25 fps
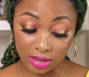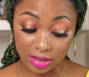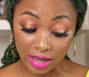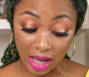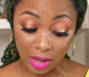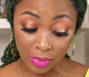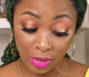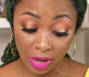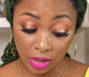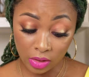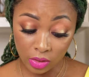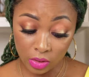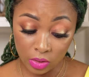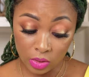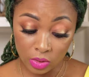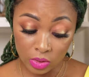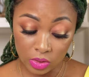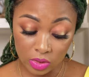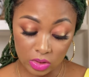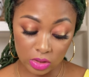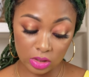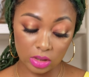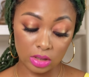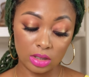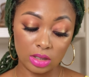Top
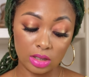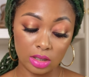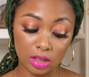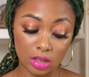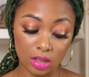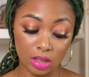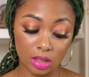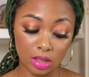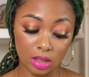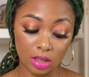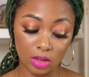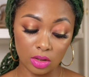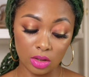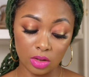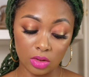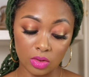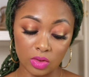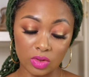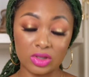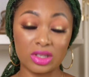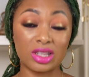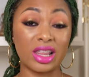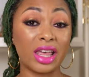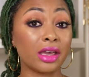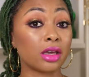handles are
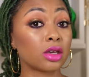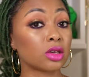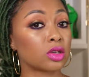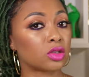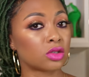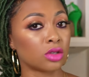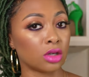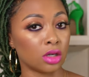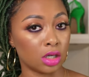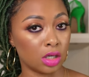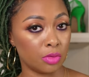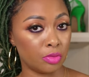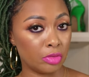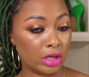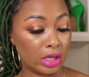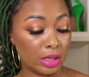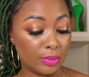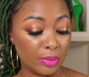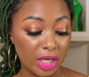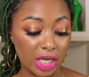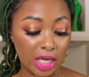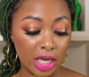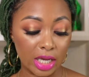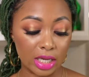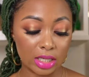slight concerning
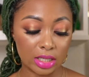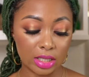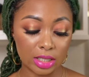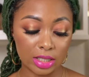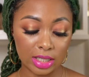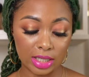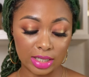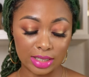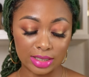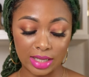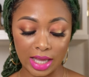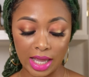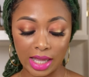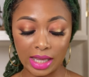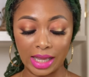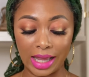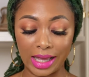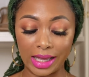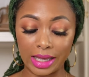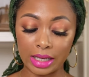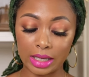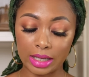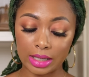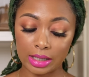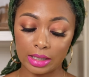because is that
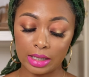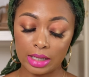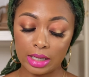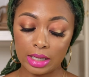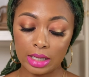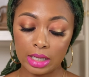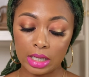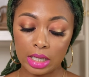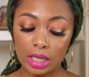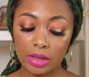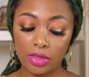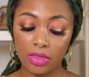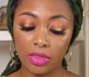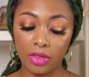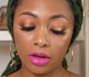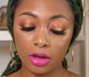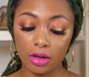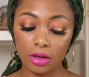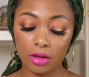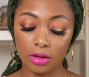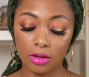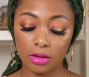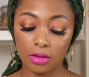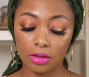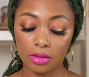like
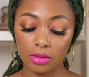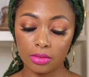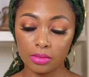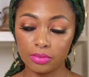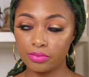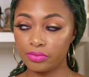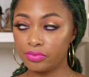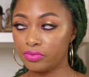the